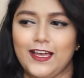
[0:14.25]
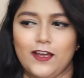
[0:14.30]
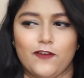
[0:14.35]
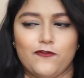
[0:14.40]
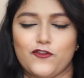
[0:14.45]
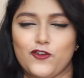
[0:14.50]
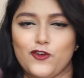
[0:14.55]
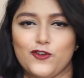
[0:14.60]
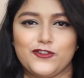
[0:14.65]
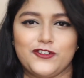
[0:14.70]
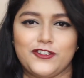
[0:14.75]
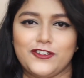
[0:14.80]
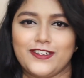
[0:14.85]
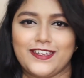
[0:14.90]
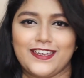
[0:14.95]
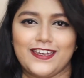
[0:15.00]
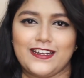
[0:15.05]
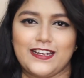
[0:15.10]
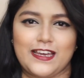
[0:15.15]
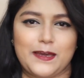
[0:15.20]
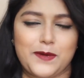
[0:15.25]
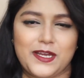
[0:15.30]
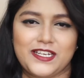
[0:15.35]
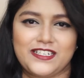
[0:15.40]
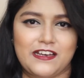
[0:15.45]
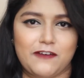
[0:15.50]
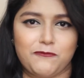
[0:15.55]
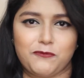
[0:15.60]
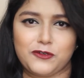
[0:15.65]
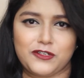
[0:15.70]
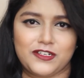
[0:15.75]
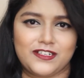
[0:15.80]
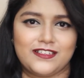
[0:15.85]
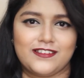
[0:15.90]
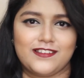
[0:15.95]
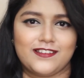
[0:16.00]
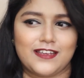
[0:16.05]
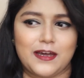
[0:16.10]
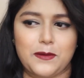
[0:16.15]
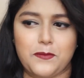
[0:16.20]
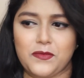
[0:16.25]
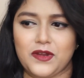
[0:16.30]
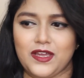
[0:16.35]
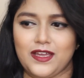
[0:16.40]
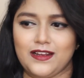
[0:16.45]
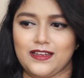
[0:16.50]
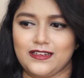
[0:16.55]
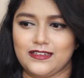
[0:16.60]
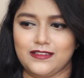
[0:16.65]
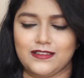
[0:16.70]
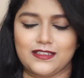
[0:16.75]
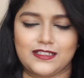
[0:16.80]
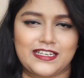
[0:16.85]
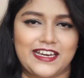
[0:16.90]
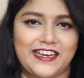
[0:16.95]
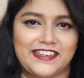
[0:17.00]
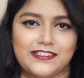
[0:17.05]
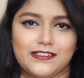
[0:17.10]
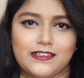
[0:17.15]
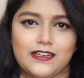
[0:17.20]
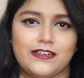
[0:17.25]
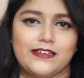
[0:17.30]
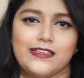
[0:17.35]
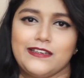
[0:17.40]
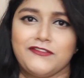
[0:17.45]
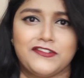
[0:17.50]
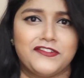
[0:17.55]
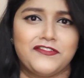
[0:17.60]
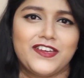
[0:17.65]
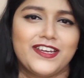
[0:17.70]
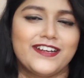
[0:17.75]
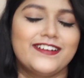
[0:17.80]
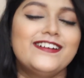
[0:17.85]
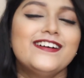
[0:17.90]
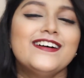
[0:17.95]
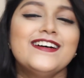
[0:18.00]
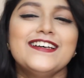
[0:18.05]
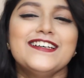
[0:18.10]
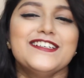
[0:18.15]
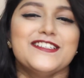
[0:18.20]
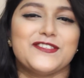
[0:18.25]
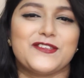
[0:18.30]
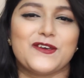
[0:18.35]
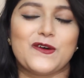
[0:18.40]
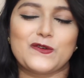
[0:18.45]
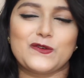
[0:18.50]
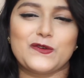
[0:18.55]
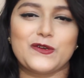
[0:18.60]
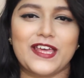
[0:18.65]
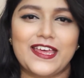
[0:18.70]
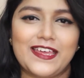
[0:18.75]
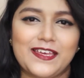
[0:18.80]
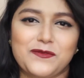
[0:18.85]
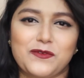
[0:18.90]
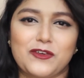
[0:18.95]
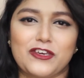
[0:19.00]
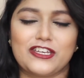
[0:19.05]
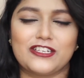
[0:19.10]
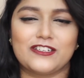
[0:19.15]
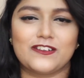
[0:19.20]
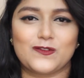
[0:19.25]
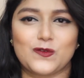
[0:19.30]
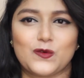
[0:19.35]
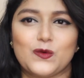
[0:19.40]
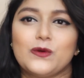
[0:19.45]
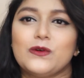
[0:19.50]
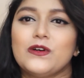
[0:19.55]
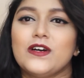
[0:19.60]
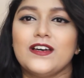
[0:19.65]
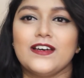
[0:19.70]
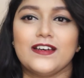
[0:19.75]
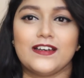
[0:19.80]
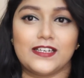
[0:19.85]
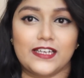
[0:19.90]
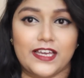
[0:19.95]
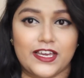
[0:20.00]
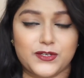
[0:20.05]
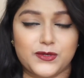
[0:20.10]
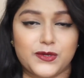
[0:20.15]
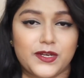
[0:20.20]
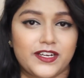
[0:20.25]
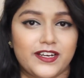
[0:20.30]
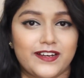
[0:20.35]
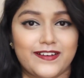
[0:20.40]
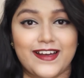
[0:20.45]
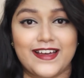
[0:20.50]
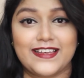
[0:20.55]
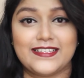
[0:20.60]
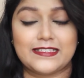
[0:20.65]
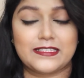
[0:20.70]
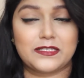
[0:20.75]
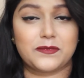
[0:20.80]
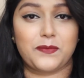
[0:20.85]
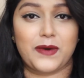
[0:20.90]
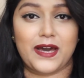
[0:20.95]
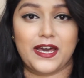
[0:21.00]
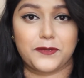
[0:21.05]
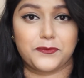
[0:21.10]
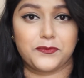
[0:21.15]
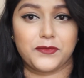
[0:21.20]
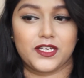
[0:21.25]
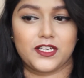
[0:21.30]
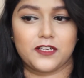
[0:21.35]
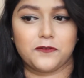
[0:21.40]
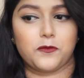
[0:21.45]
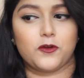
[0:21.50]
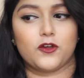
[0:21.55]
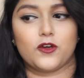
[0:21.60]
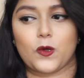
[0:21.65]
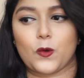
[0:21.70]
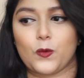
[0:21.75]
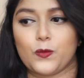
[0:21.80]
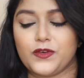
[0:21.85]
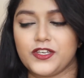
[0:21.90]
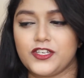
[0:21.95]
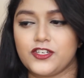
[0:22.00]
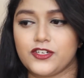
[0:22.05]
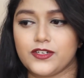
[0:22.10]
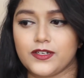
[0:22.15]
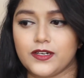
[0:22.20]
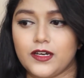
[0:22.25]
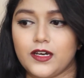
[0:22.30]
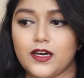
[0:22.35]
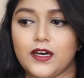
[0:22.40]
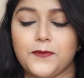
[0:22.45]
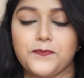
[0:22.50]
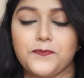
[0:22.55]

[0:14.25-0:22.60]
Of course you can. I might have put it in the thumbnail and in the title and everywhere. So today I'm going to do Aishwarya Rai inspired makeup look, which